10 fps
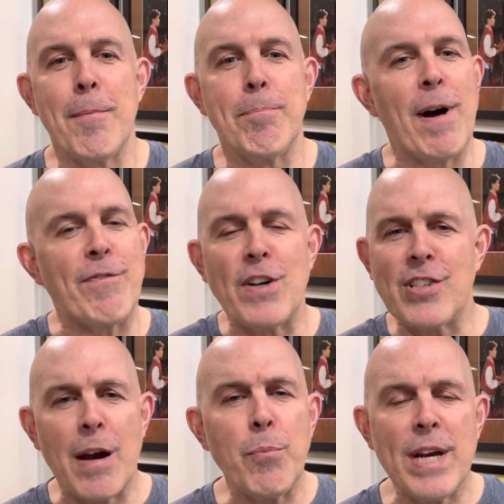But for
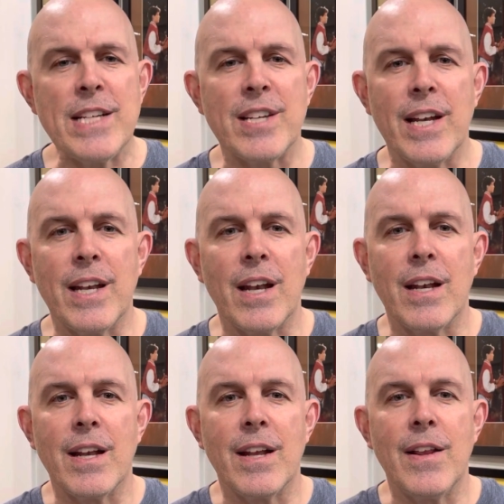some reason,
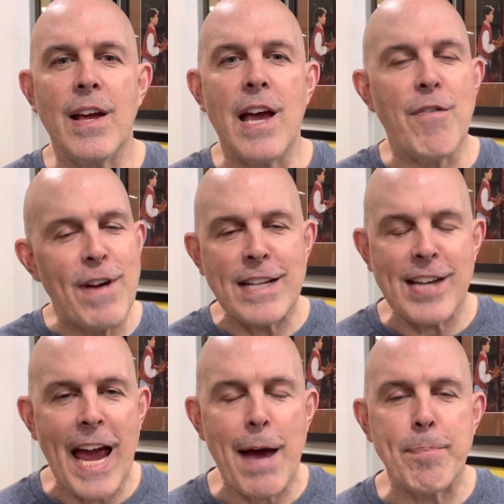events
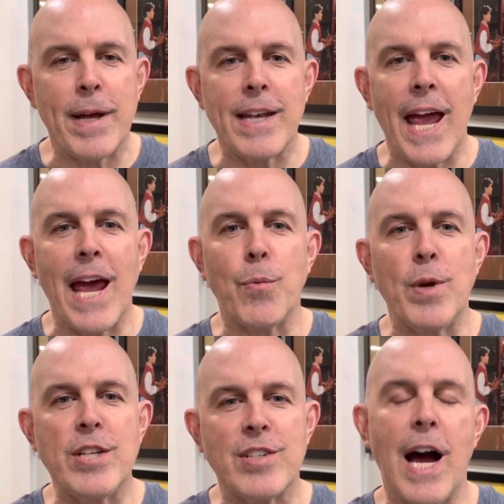happened and
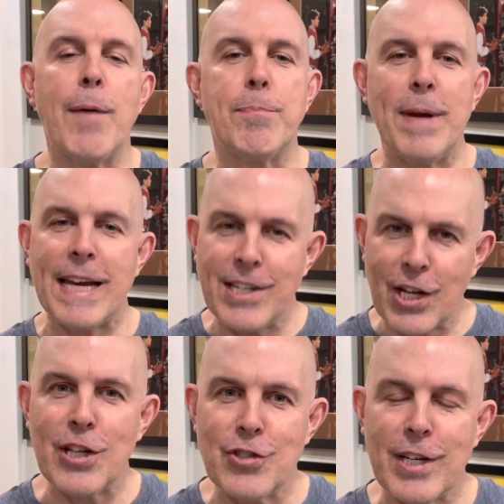we stopped being
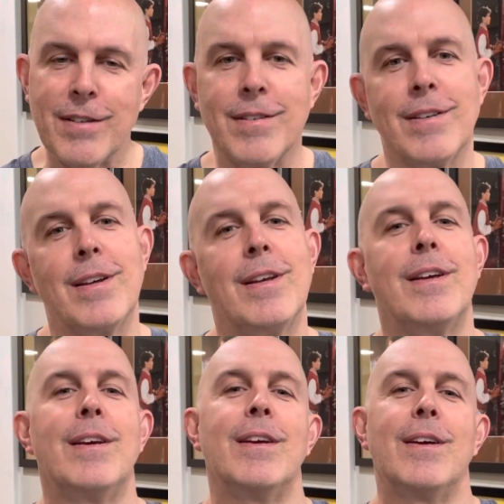diligent.
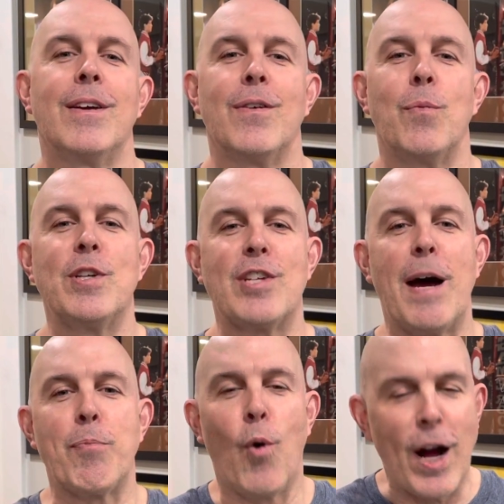We
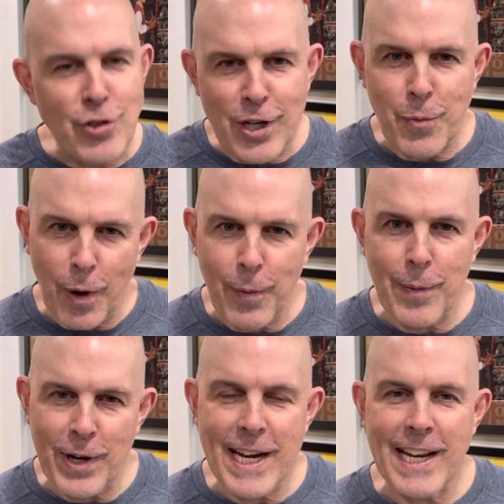stopped watching what we
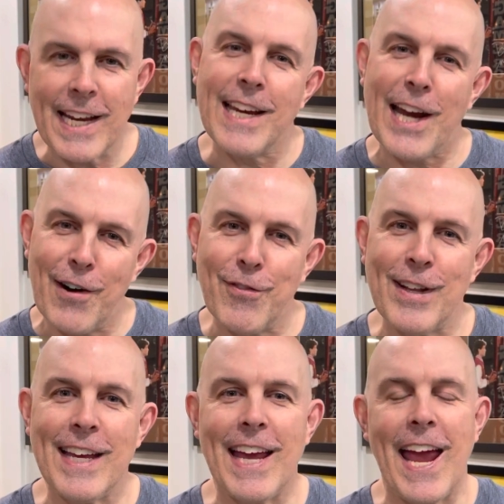were eating
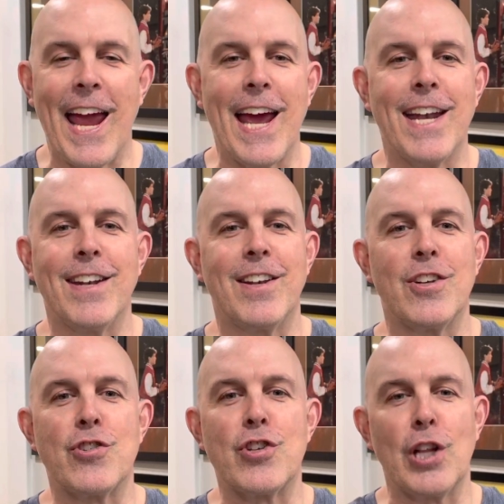carefully and
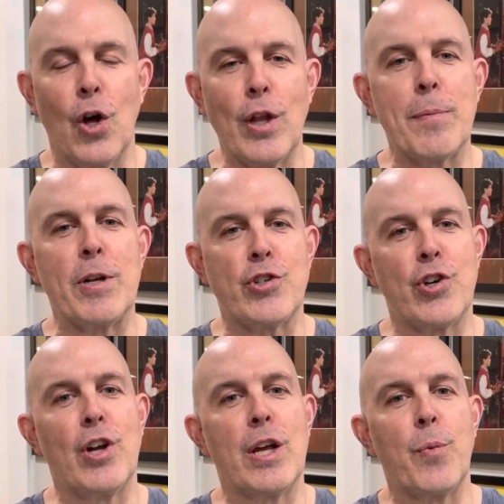slowly but
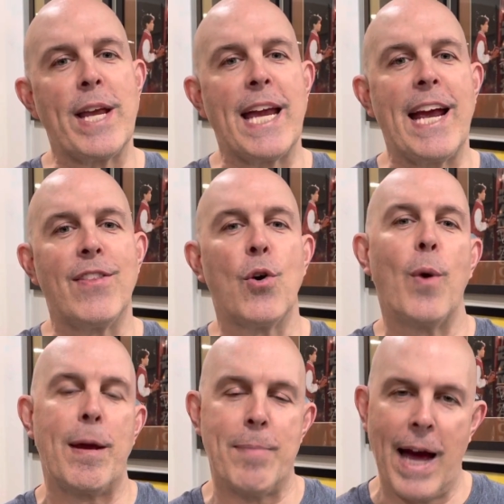surely we gained the
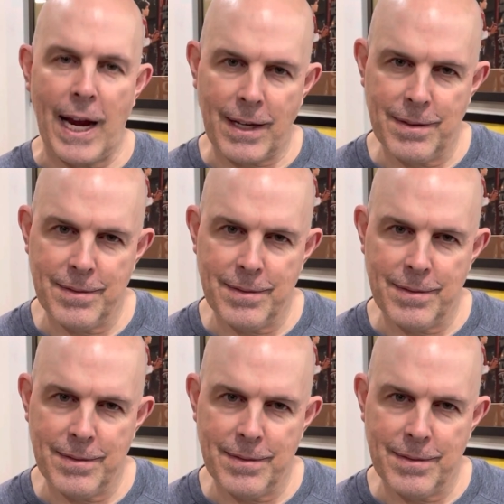weight back.